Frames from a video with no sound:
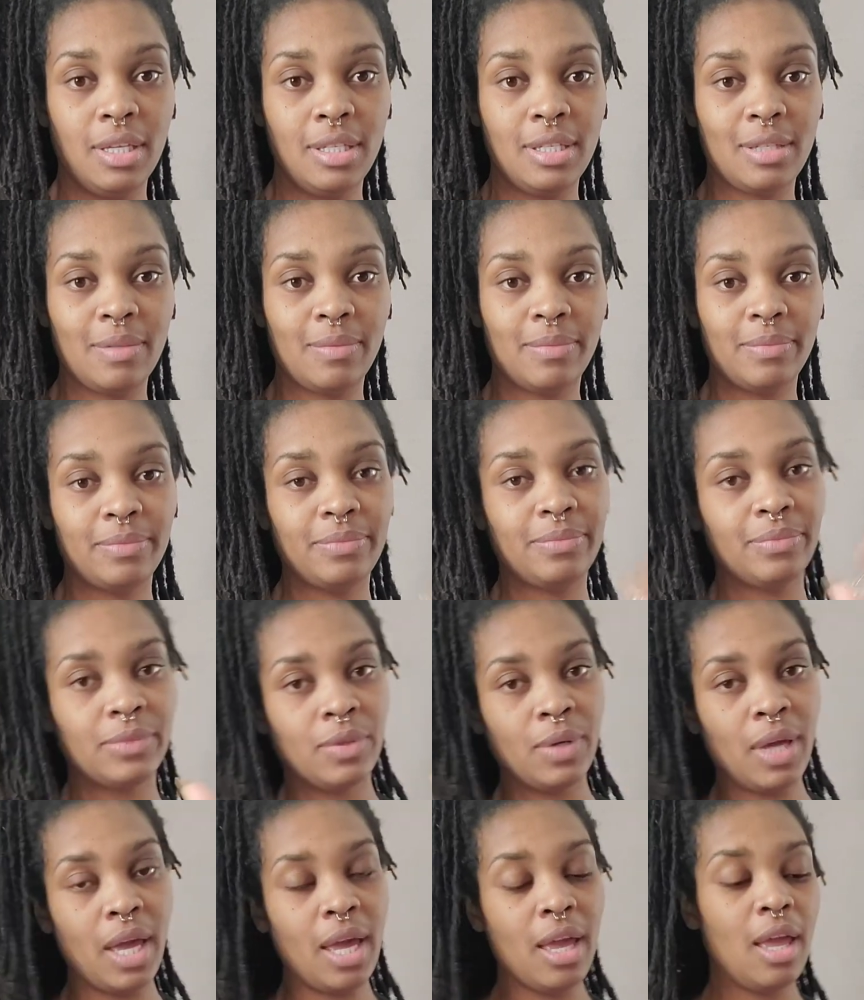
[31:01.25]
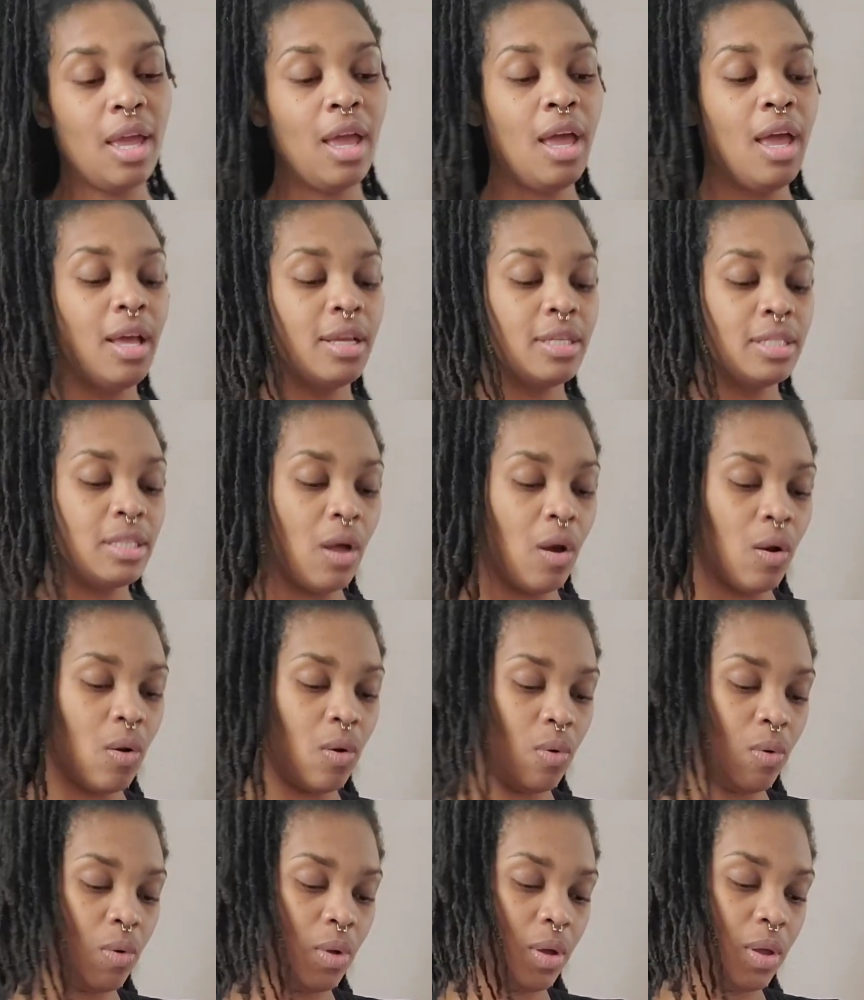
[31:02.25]
is. Okay?
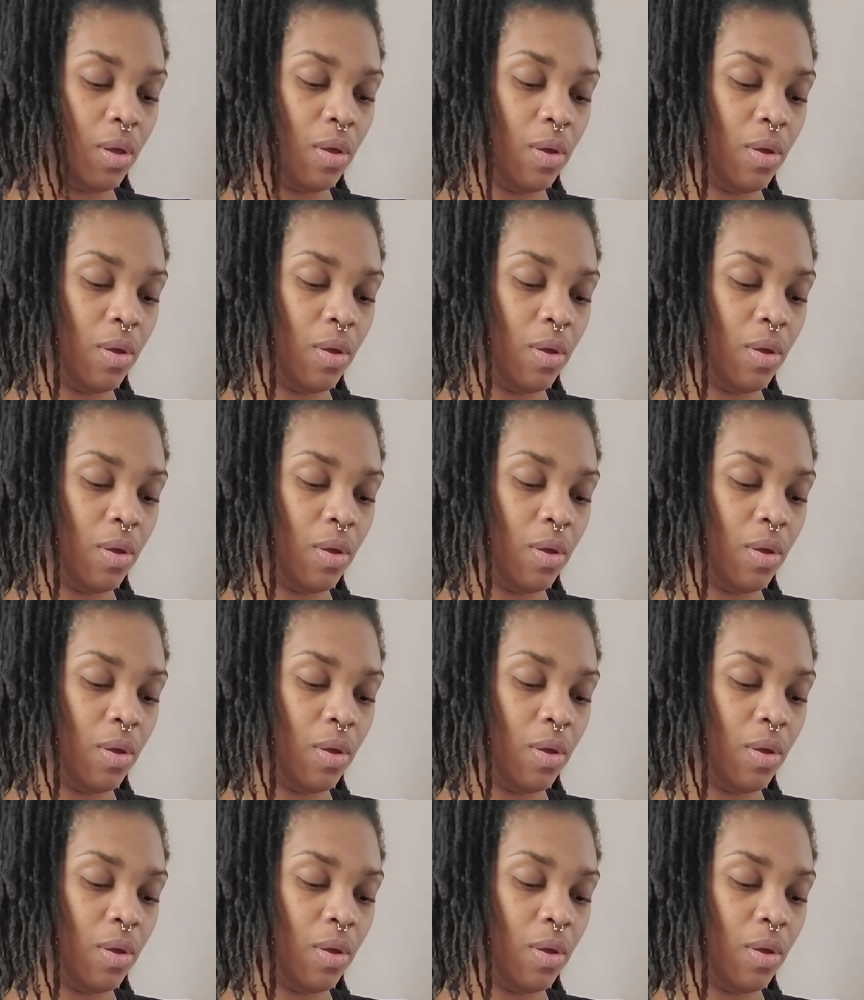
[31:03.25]
So